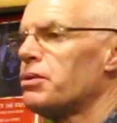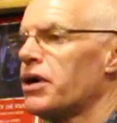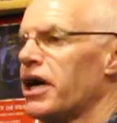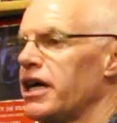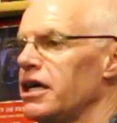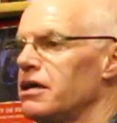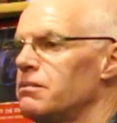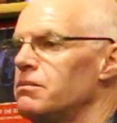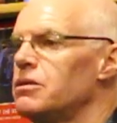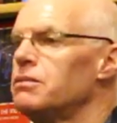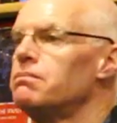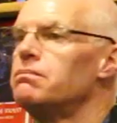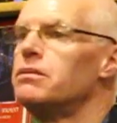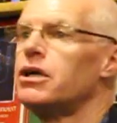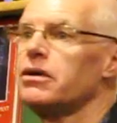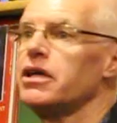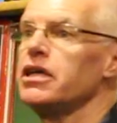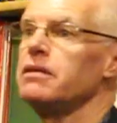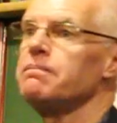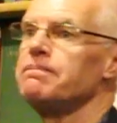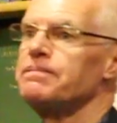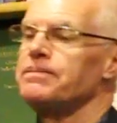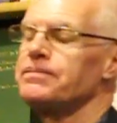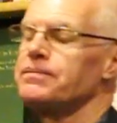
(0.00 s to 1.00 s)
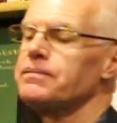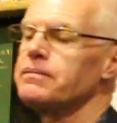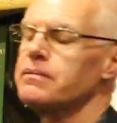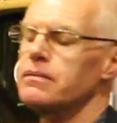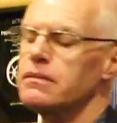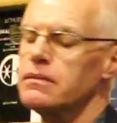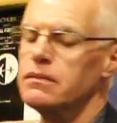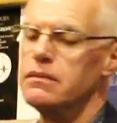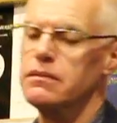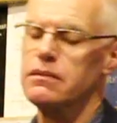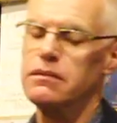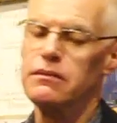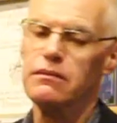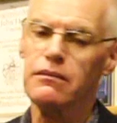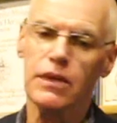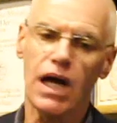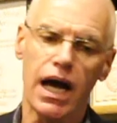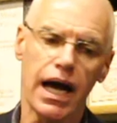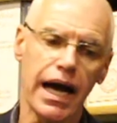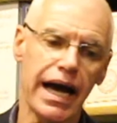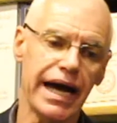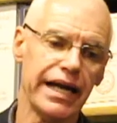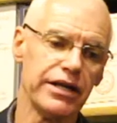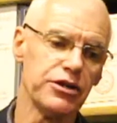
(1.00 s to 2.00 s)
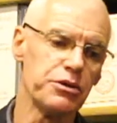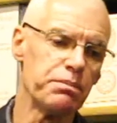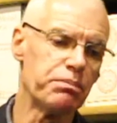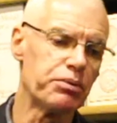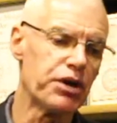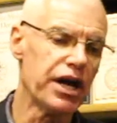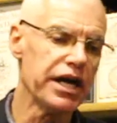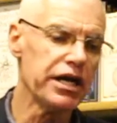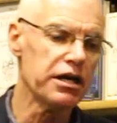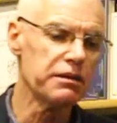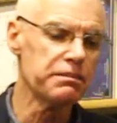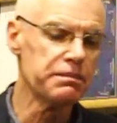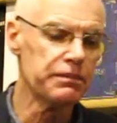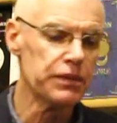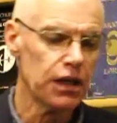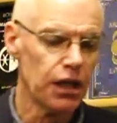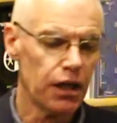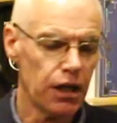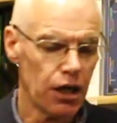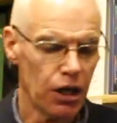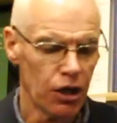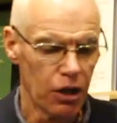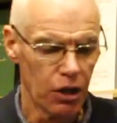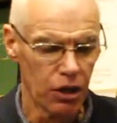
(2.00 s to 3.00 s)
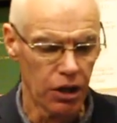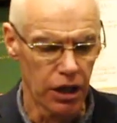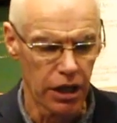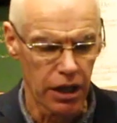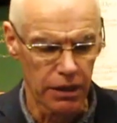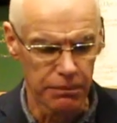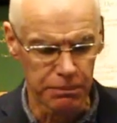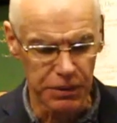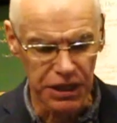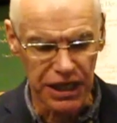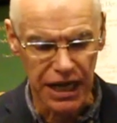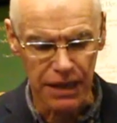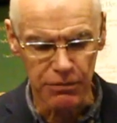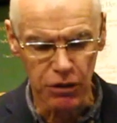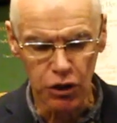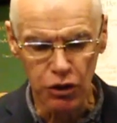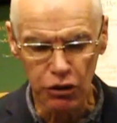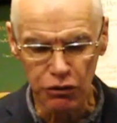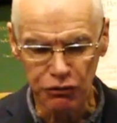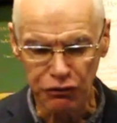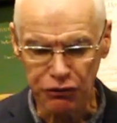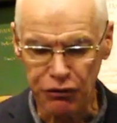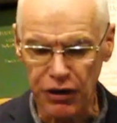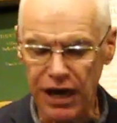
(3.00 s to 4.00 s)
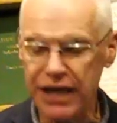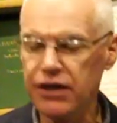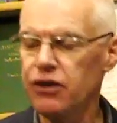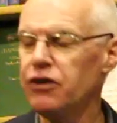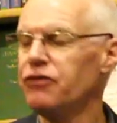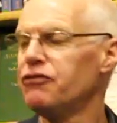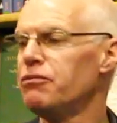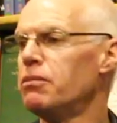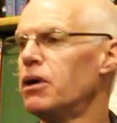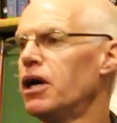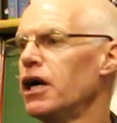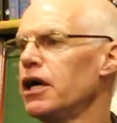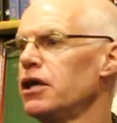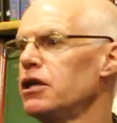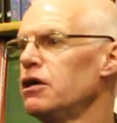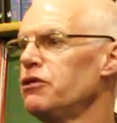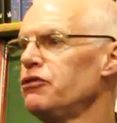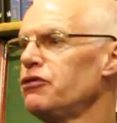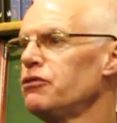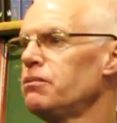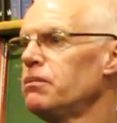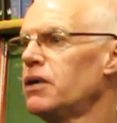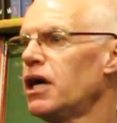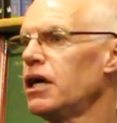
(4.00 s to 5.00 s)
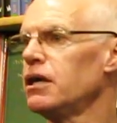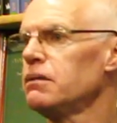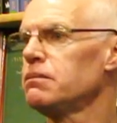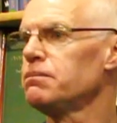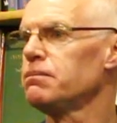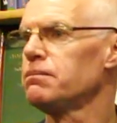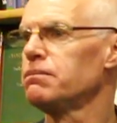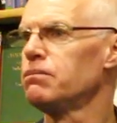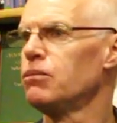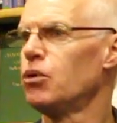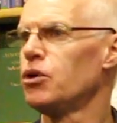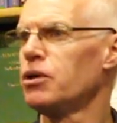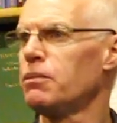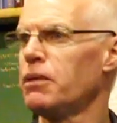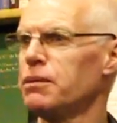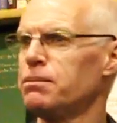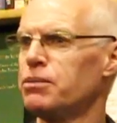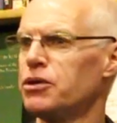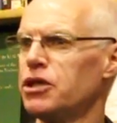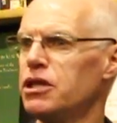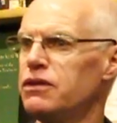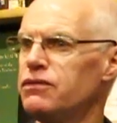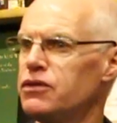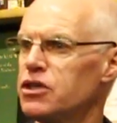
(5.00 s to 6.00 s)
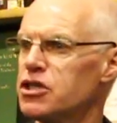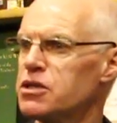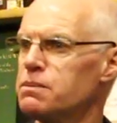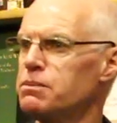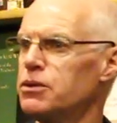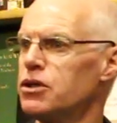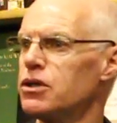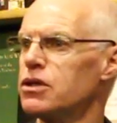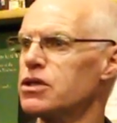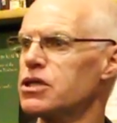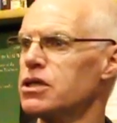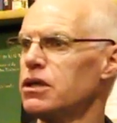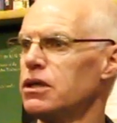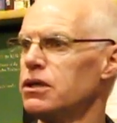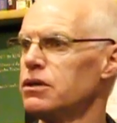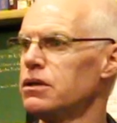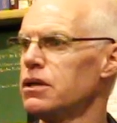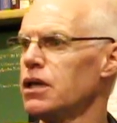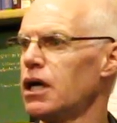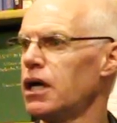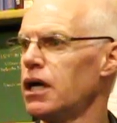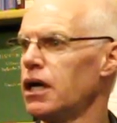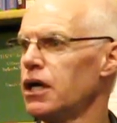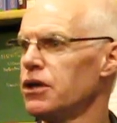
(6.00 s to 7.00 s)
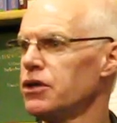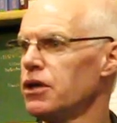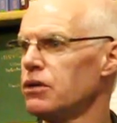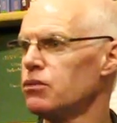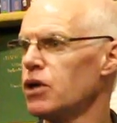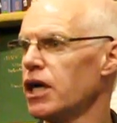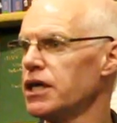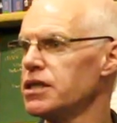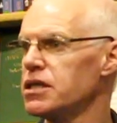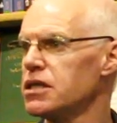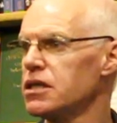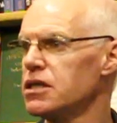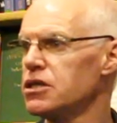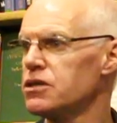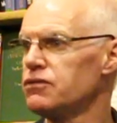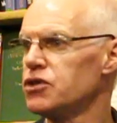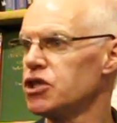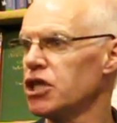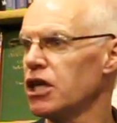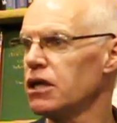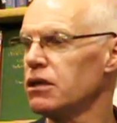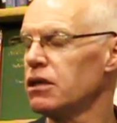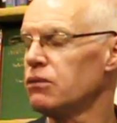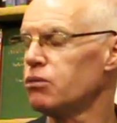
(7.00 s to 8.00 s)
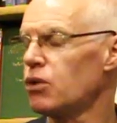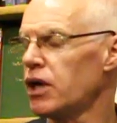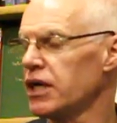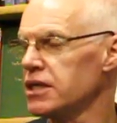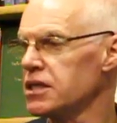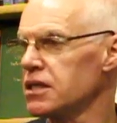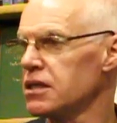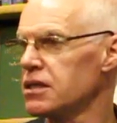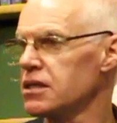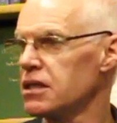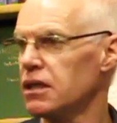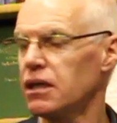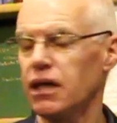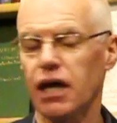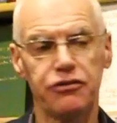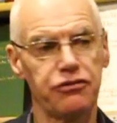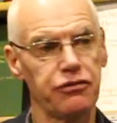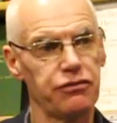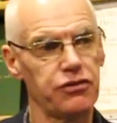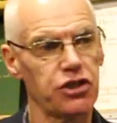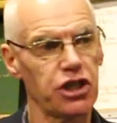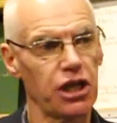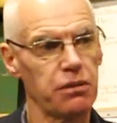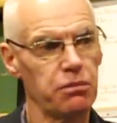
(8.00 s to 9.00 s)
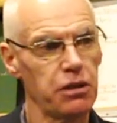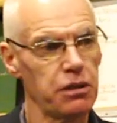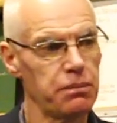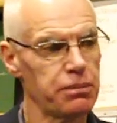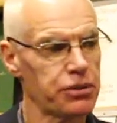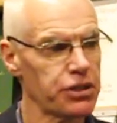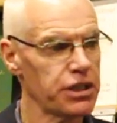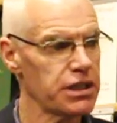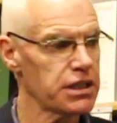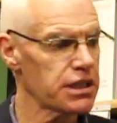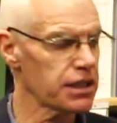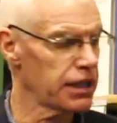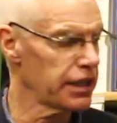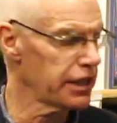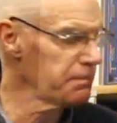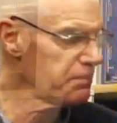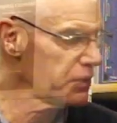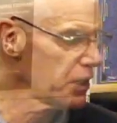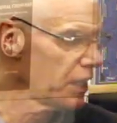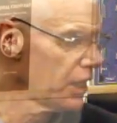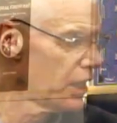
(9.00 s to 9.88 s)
Braham Murray. And Braham became a good friend of mine over my one of my previous books on uh, the writings of J, writings and life of J.B. Priestley.